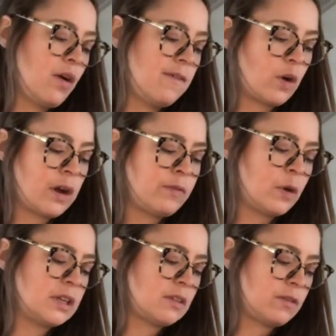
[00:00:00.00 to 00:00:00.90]
4 and
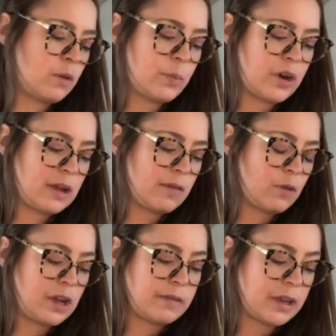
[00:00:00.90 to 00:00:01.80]
4, so 4 morning,
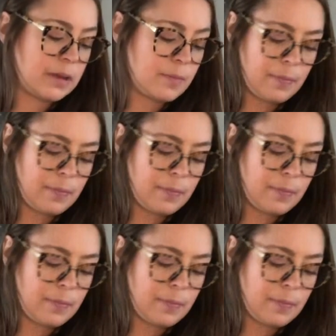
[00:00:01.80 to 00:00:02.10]
4 evening,